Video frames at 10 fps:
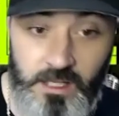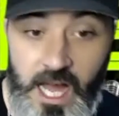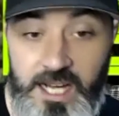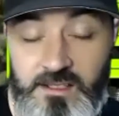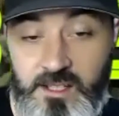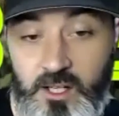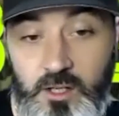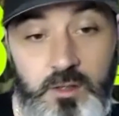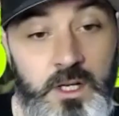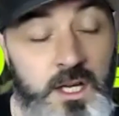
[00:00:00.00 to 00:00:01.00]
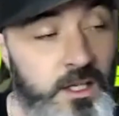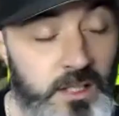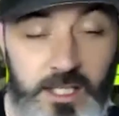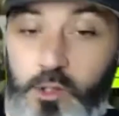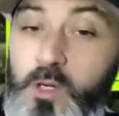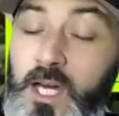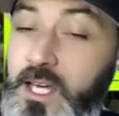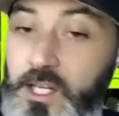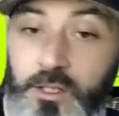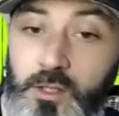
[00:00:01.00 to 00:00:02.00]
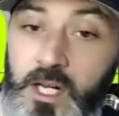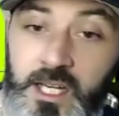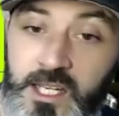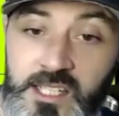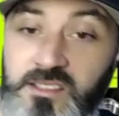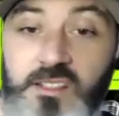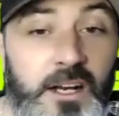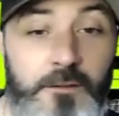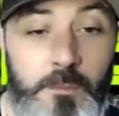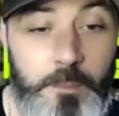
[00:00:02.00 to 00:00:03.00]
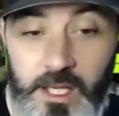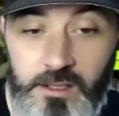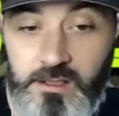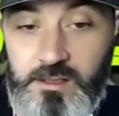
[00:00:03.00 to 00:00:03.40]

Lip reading: tell Like you got Hill, he's a different beast.